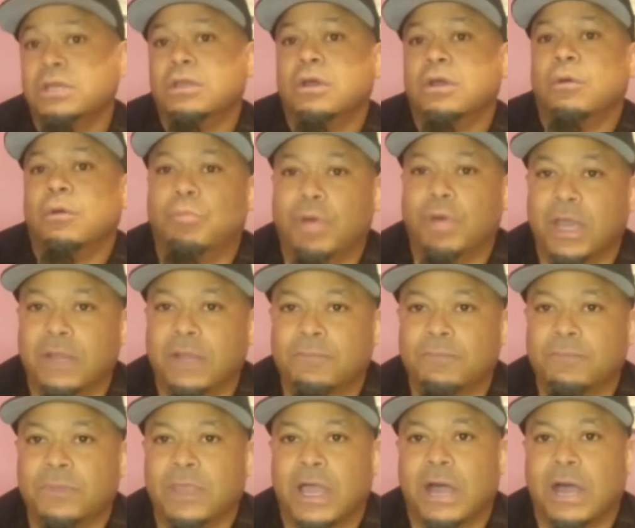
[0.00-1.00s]
But
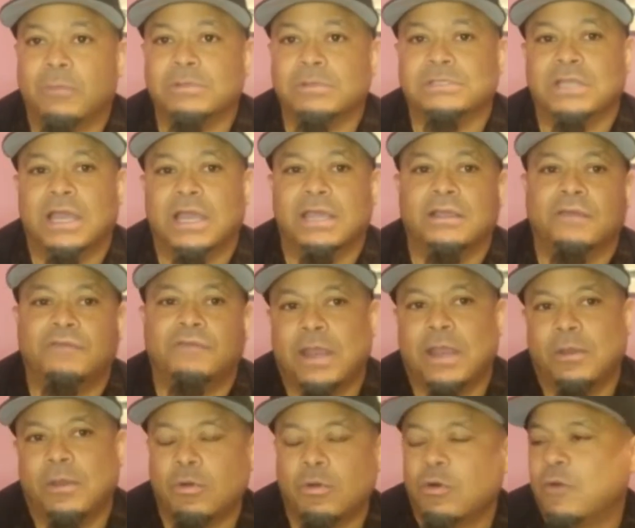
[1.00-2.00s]
I was like, if I
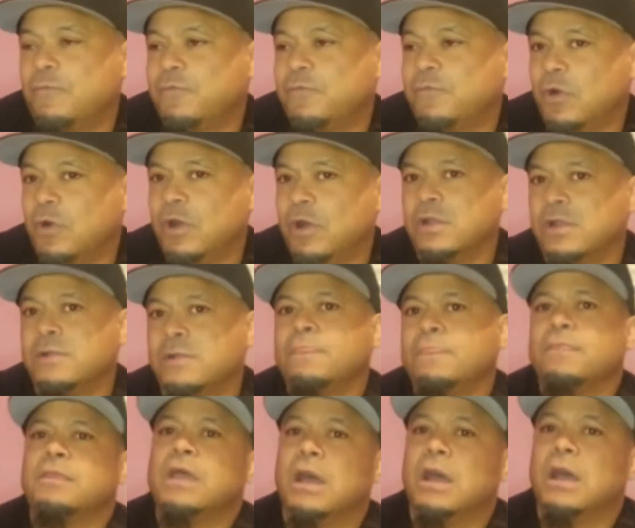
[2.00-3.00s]
don't go to Florida,
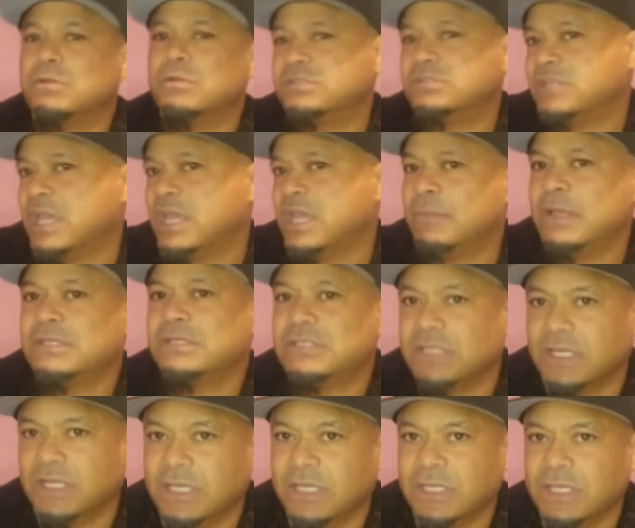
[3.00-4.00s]
I'm gonna stay in my
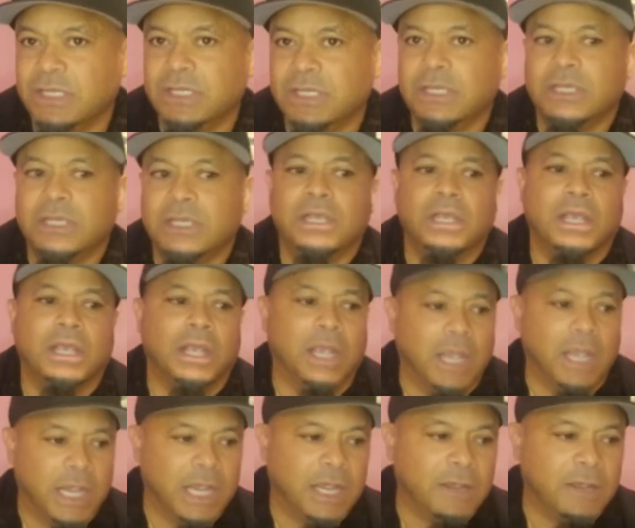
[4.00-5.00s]
city,
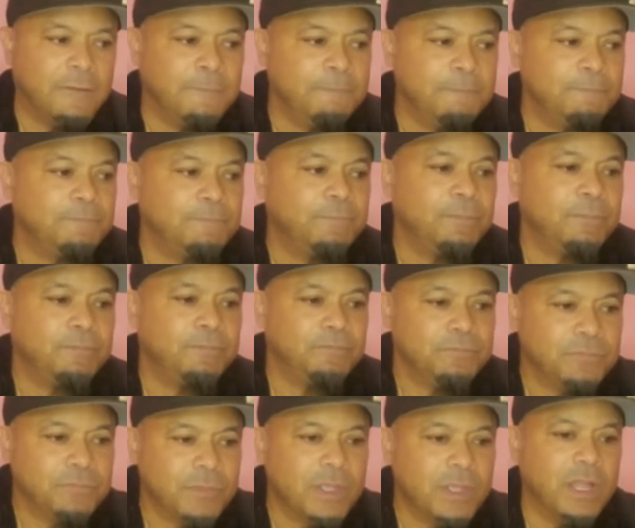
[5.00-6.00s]
and
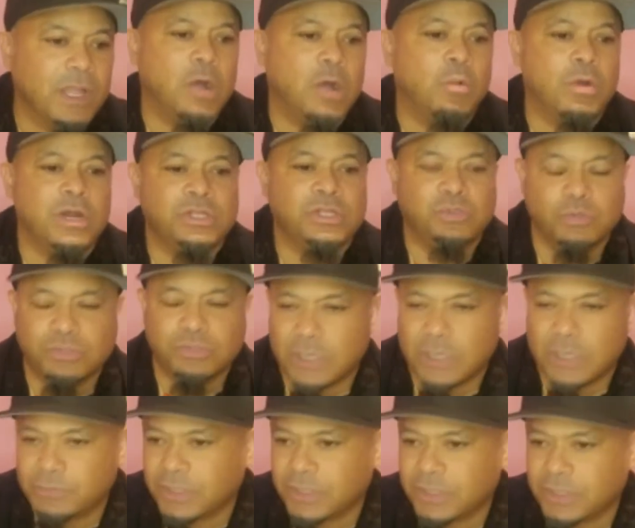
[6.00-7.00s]
I want to do
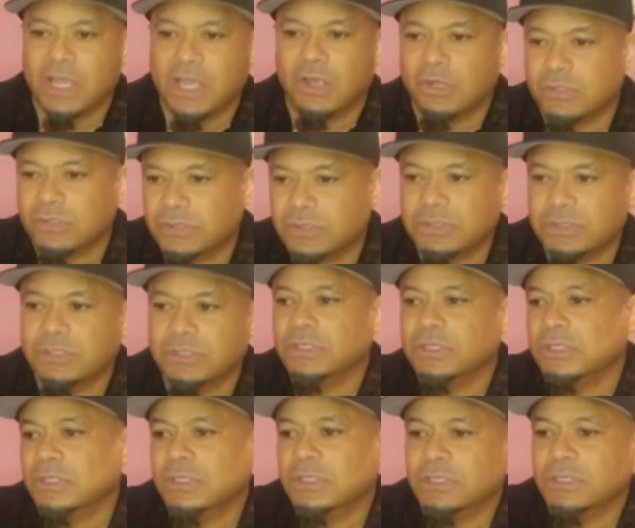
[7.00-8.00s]
something else
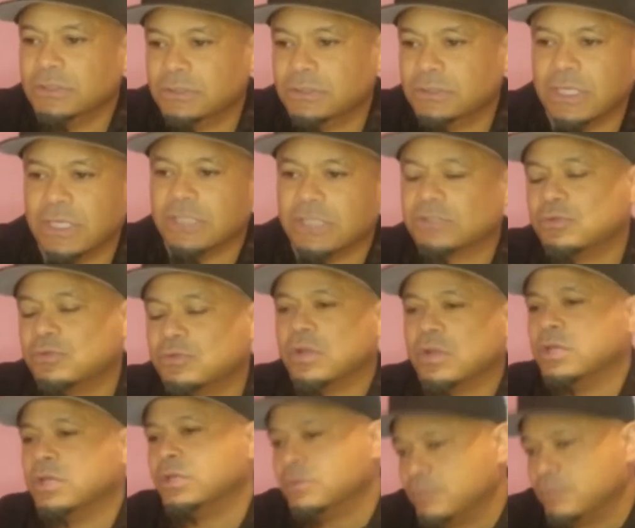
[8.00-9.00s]
that's going to